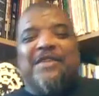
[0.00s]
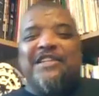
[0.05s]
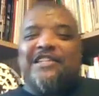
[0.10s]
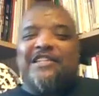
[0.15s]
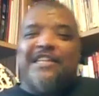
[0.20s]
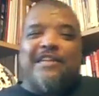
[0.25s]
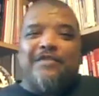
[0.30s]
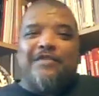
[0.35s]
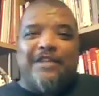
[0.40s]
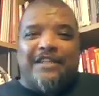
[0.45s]

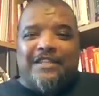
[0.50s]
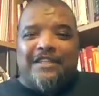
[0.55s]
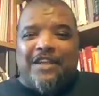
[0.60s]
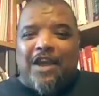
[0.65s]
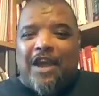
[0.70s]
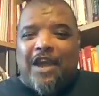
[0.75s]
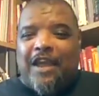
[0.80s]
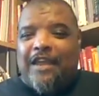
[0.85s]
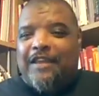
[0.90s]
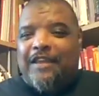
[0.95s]
mischievous
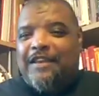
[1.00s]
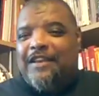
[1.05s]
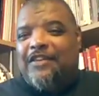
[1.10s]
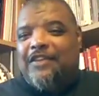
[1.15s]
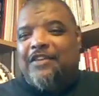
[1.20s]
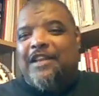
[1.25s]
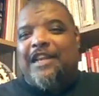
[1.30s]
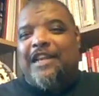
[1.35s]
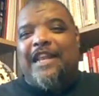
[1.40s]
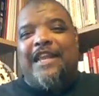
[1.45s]
guy,
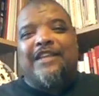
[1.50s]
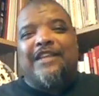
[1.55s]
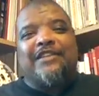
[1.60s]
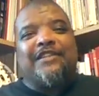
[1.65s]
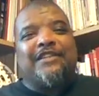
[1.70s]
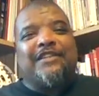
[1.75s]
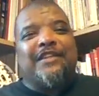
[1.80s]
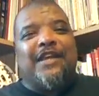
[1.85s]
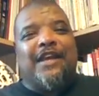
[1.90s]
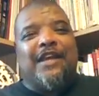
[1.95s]

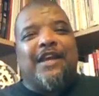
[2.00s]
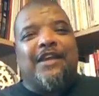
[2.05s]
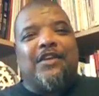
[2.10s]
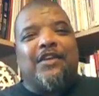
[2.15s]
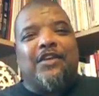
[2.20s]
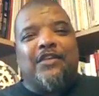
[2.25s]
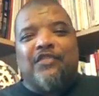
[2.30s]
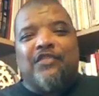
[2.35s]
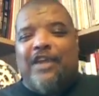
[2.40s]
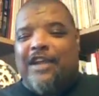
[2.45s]
nonetheless.
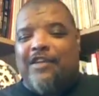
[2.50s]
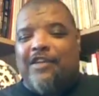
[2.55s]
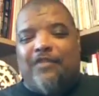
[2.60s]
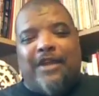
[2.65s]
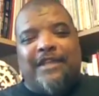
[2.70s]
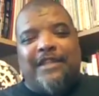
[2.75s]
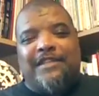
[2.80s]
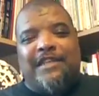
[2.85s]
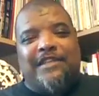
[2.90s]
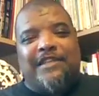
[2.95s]
Good,
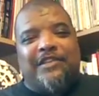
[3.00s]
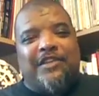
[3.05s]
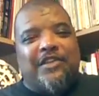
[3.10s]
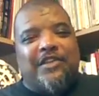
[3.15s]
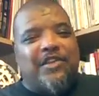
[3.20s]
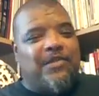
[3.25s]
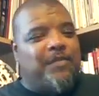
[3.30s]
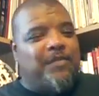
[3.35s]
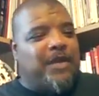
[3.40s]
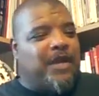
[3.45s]
great sense of
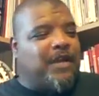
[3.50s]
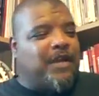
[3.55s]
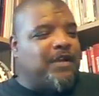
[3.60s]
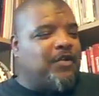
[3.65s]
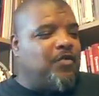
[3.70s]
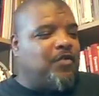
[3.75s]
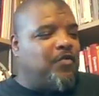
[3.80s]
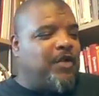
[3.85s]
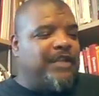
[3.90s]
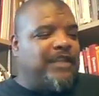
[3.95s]

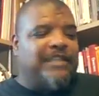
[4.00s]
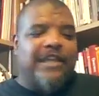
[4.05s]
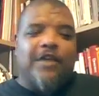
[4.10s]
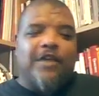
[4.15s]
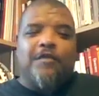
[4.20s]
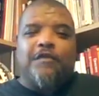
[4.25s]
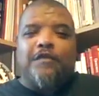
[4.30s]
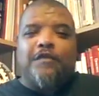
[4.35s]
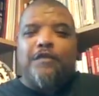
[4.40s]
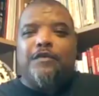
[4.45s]
humor. Always
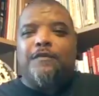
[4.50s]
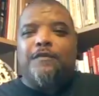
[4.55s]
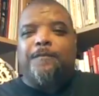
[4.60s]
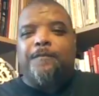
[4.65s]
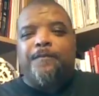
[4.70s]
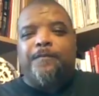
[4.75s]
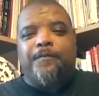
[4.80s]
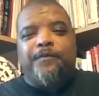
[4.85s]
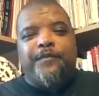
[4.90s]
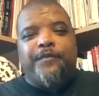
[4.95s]
helpful.
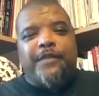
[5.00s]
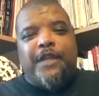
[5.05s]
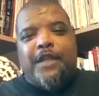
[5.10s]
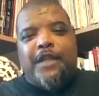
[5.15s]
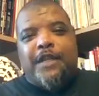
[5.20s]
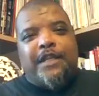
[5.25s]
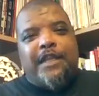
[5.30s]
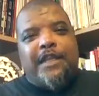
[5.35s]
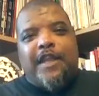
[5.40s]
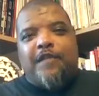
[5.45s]

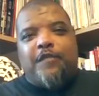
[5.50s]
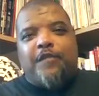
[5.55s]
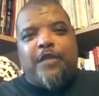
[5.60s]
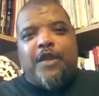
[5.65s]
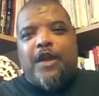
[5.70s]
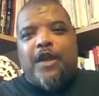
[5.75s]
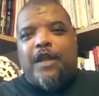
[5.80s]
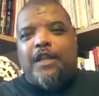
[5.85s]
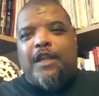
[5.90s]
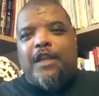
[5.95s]
Left
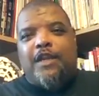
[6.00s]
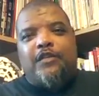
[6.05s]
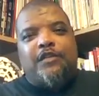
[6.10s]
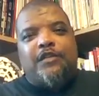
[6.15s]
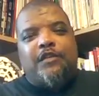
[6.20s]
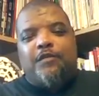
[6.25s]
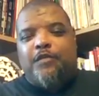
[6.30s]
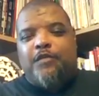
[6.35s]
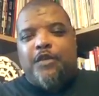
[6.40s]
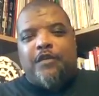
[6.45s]
behind
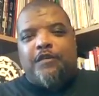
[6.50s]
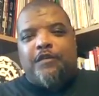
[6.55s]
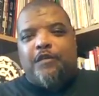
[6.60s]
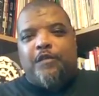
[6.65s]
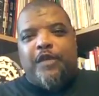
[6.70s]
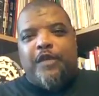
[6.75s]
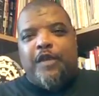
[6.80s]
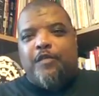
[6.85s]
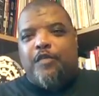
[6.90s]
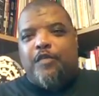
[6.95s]
loads of
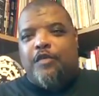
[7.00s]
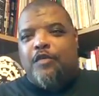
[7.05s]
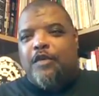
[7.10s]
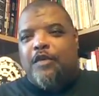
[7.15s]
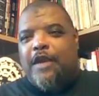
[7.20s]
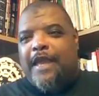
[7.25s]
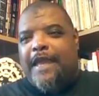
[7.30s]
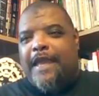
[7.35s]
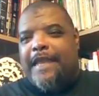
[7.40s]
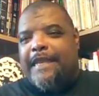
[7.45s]
beautiful
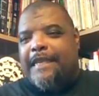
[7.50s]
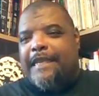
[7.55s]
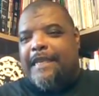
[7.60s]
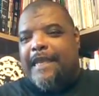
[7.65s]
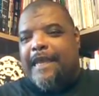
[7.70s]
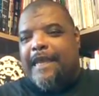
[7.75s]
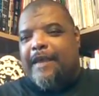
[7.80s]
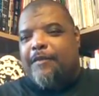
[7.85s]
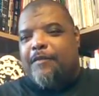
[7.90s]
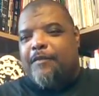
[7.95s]
people, and
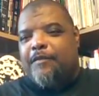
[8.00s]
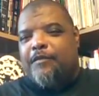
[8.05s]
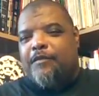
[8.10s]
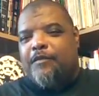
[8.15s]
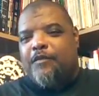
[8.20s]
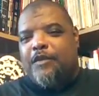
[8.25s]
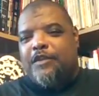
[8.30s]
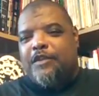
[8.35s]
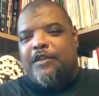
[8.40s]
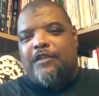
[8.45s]

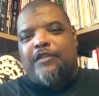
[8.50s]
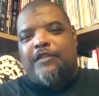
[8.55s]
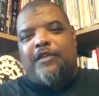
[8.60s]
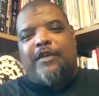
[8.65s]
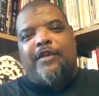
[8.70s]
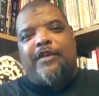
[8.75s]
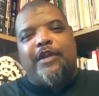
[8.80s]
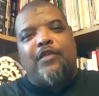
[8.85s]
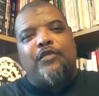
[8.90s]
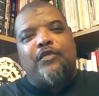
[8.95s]
was a
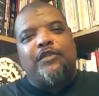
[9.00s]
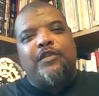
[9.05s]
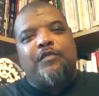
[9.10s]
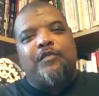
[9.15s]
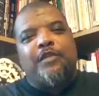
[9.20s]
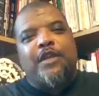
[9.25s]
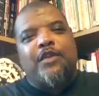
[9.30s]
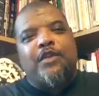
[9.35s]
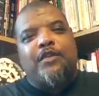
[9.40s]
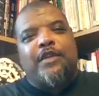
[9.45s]
thoroughly
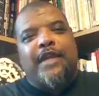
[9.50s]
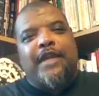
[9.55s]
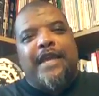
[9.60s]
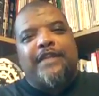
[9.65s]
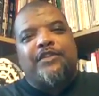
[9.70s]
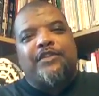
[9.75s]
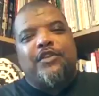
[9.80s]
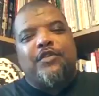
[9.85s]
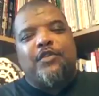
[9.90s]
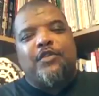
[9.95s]
awesome dude,
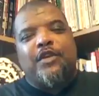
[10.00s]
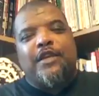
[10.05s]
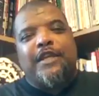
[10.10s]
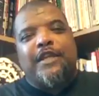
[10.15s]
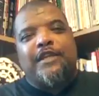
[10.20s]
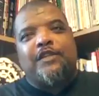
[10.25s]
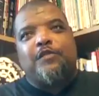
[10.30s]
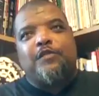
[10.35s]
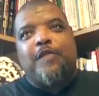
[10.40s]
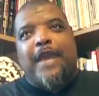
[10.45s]
as you could
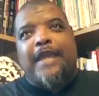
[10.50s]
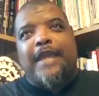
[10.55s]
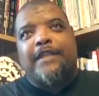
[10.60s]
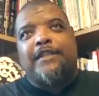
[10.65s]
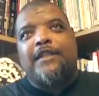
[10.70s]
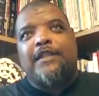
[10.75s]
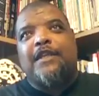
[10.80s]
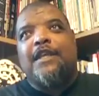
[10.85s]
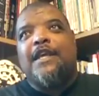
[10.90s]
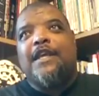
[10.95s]

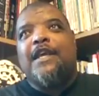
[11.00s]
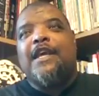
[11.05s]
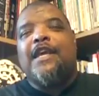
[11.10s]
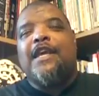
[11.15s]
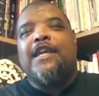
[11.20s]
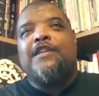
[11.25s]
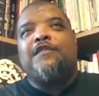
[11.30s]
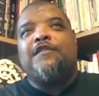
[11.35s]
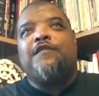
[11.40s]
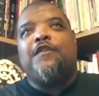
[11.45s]
expect.
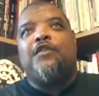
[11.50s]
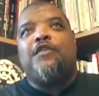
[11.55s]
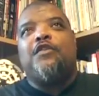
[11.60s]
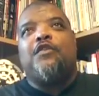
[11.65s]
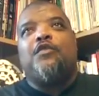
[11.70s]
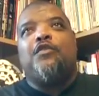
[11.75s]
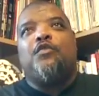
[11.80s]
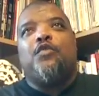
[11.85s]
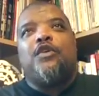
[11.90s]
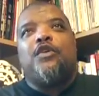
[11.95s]
His
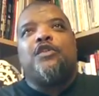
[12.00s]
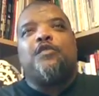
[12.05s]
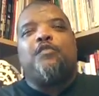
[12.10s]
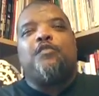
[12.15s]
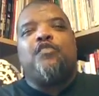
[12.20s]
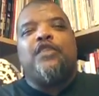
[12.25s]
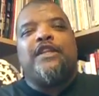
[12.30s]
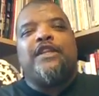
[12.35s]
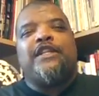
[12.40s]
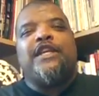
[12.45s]
funeral was
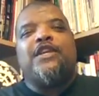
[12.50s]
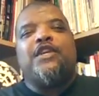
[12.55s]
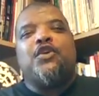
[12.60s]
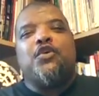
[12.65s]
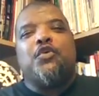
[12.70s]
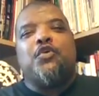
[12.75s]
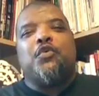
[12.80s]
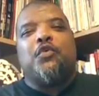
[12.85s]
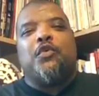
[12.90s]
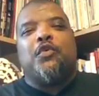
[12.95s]
pretty
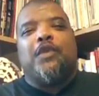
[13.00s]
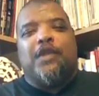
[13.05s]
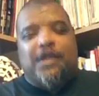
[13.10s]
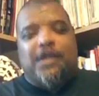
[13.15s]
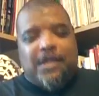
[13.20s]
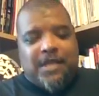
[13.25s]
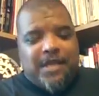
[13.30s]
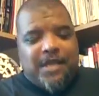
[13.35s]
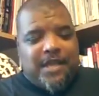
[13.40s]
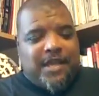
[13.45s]
cool,
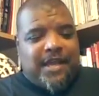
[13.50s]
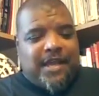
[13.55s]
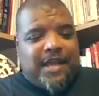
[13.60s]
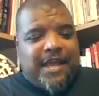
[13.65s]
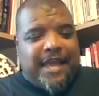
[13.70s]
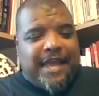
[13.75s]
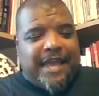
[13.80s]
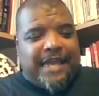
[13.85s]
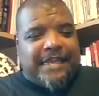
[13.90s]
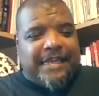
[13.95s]

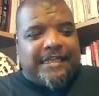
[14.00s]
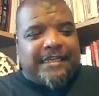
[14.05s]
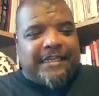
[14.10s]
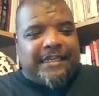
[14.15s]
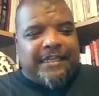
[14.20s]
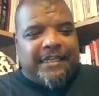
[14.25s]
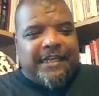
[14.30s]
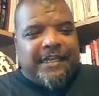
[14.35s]
and